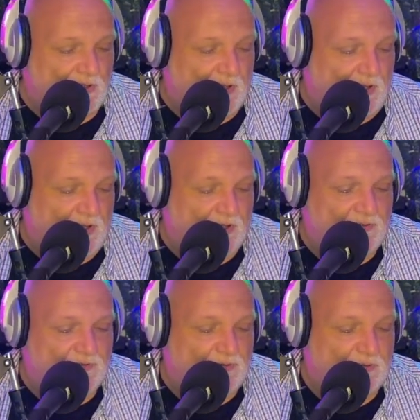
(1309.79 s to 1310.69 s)

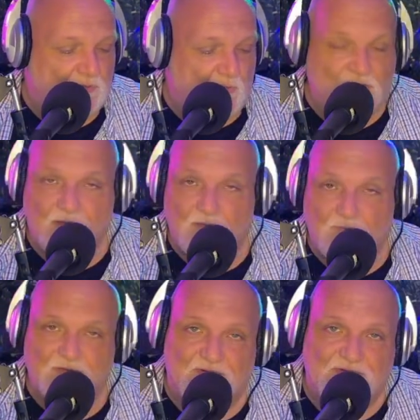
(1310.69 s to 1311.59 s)
And we had a
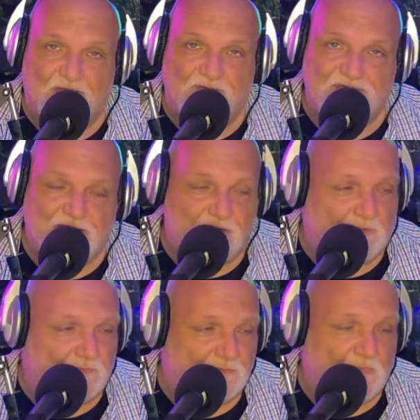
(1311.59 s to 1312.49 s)
miserable time seeing them.
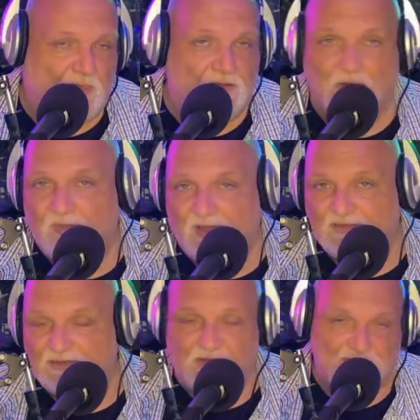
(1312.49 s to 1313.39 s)
Now, we got to
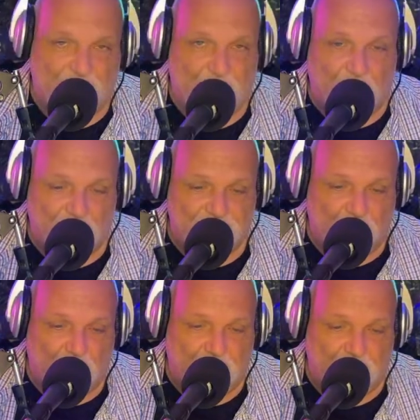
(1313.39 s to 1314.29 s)
see them, so that part was
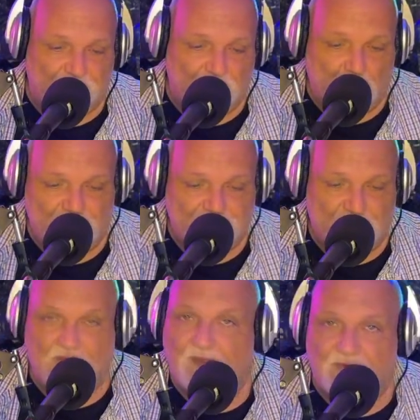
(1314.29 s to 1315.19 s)
great. We just didn't
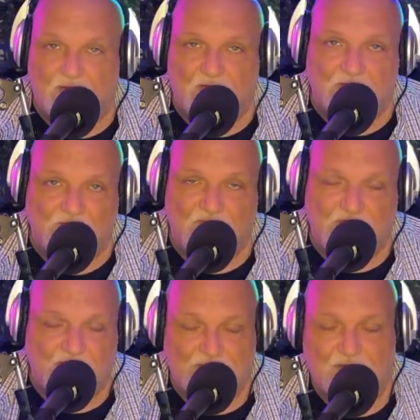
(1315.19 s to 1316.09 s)
like the venue
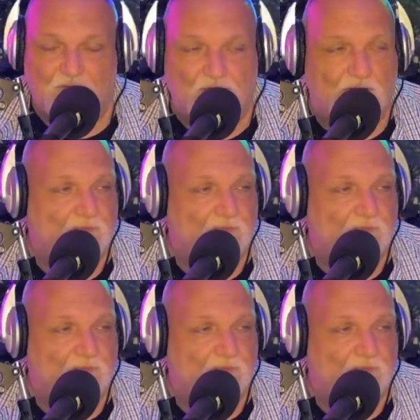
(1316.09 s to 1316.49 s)
that they were in.